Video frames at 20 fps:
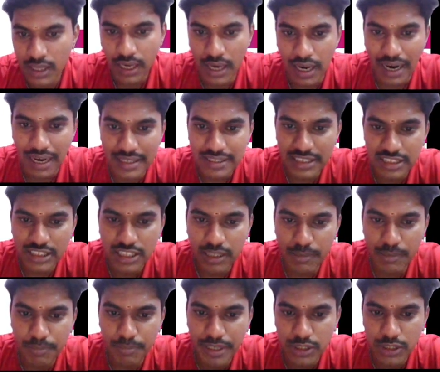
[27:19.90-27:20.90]
and this GP
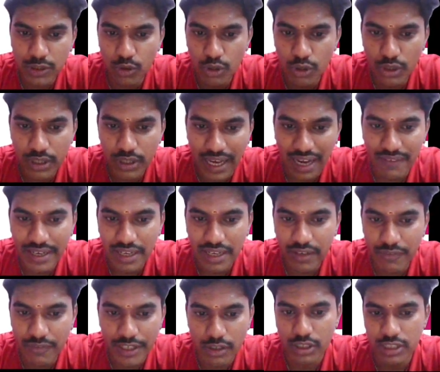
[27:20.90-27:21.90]
is going to have an
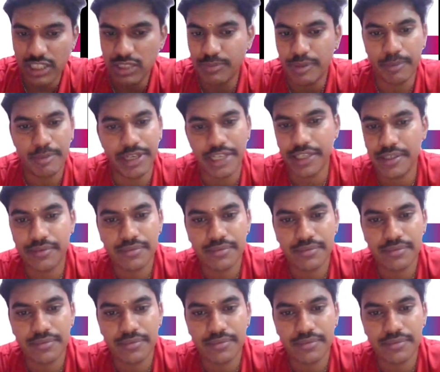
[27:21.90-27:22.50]
effect on this PBT.